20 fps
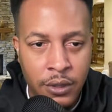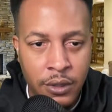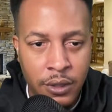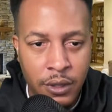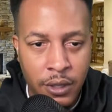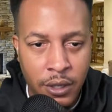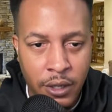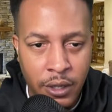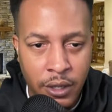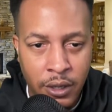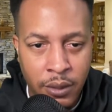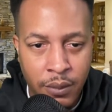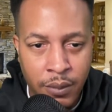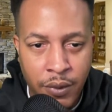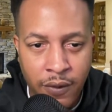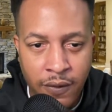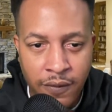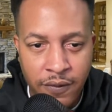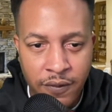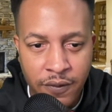
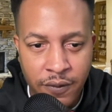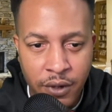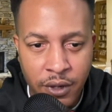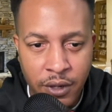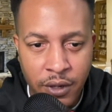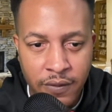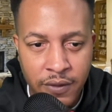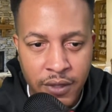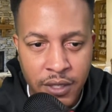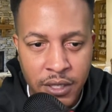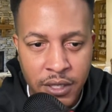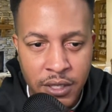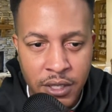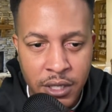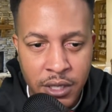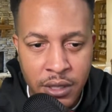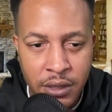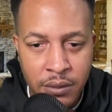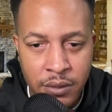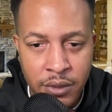Both of these
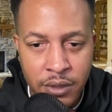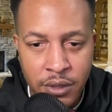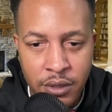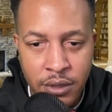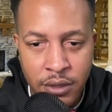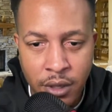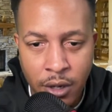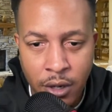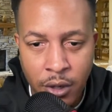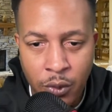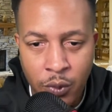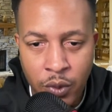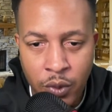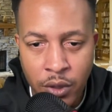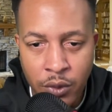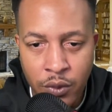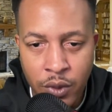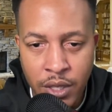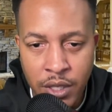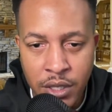teams are well
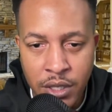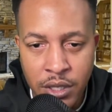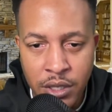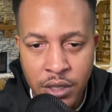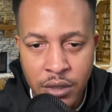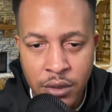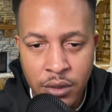rested